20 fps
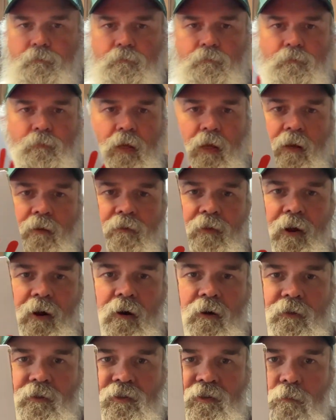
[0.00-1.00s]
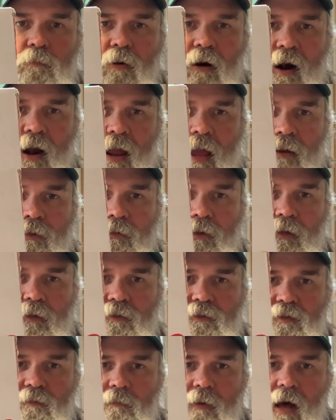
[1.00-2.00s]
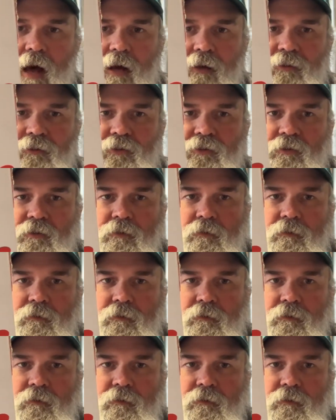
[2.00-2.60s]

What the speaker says: And there's the brand, there's the box.